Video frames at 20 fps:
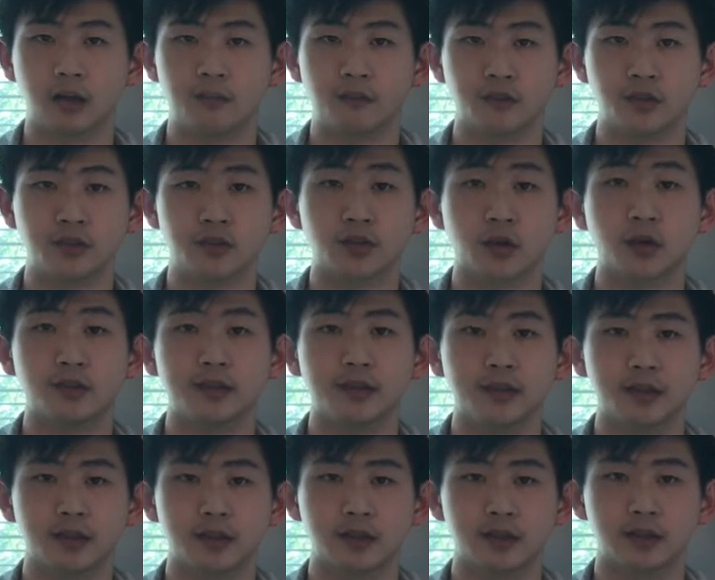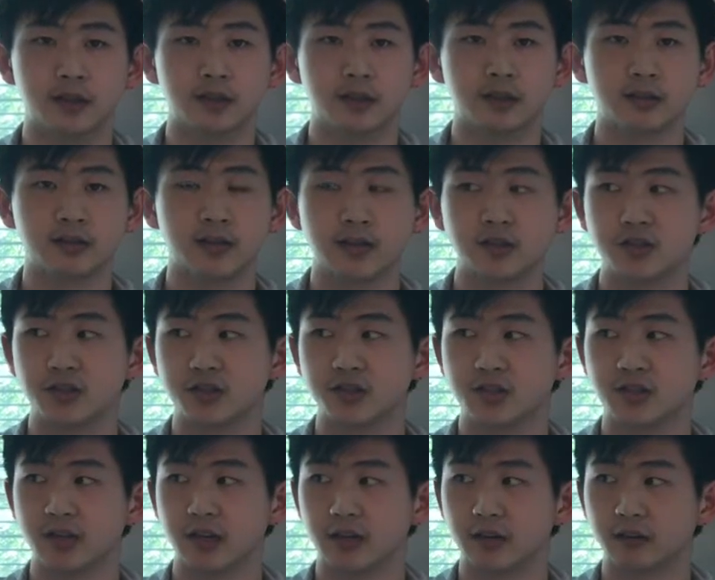determine the attention
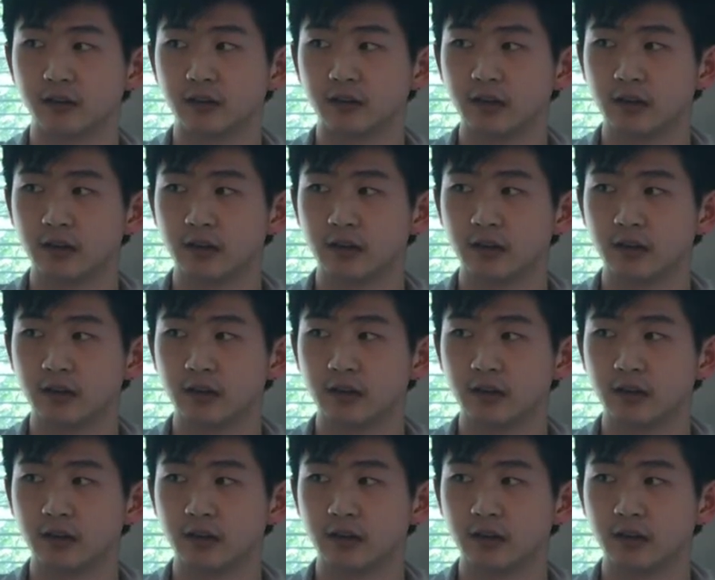state.